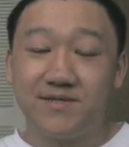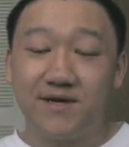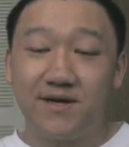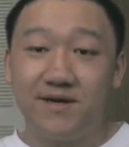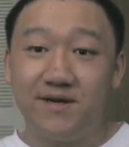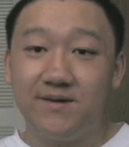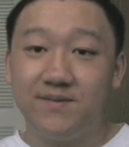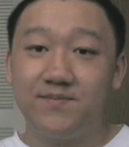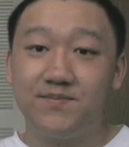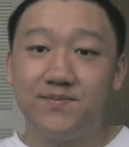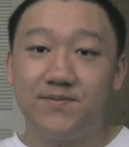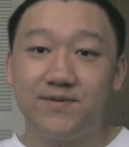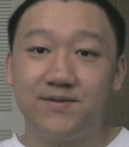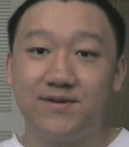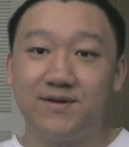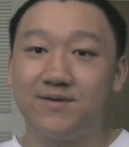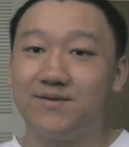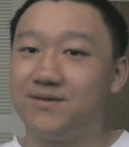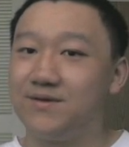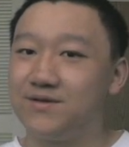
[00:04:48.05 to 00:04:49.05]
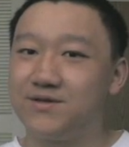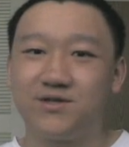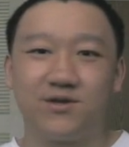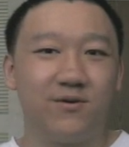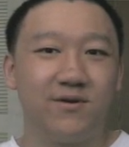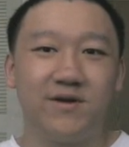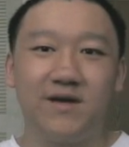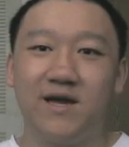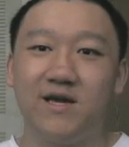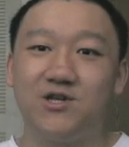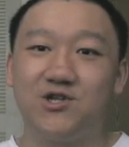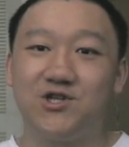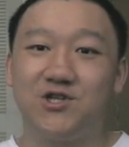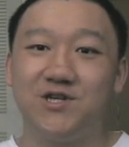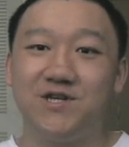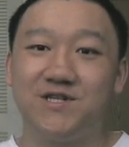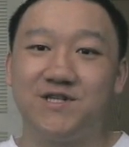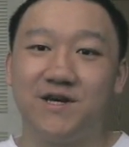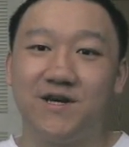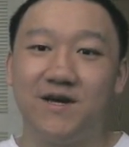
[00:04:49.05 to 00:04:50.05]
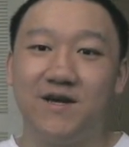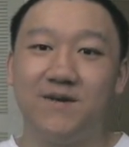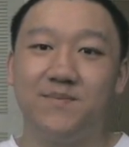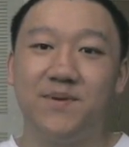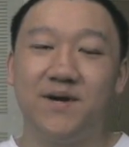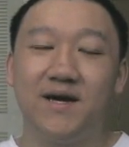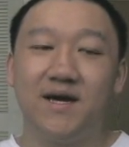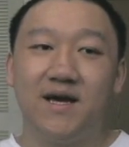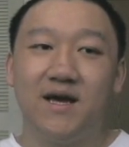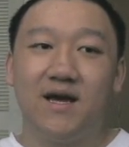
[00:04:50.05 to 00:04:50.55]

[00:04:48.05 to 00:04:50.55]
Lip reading: tape, the Sony HD tape,